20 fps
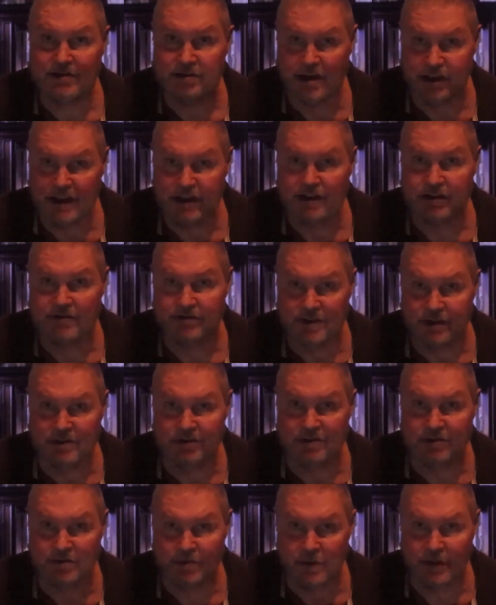It's here.
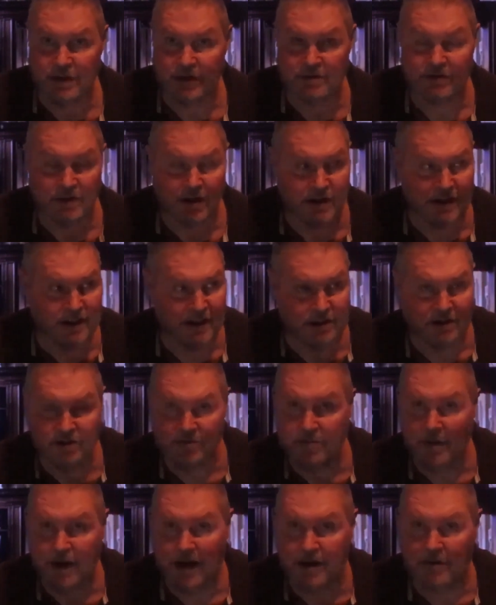This is real. So
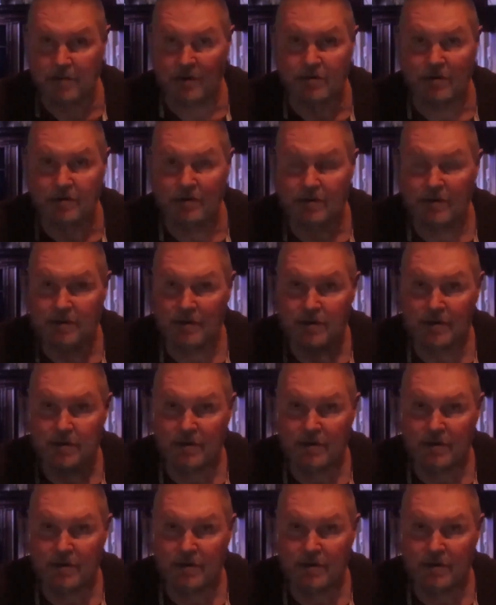get your Bible.